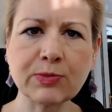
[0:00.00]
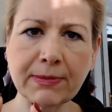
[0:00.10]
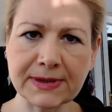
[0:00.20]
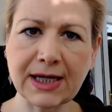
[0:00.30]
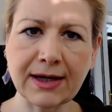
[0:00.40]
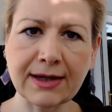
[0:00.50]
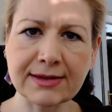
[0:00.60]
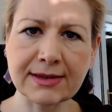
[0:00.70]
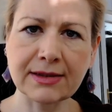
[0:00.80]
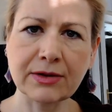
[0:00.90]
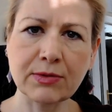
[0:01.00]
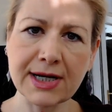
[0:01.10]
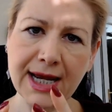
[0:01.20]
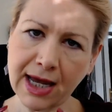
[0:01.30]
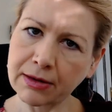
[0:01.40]
website
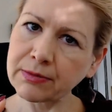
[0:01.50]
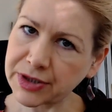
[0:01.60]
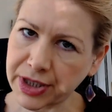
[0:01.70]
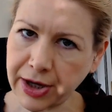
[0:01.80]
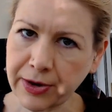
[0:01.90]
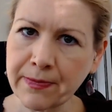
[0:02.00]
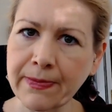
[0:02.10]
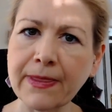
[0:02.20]
really helps you,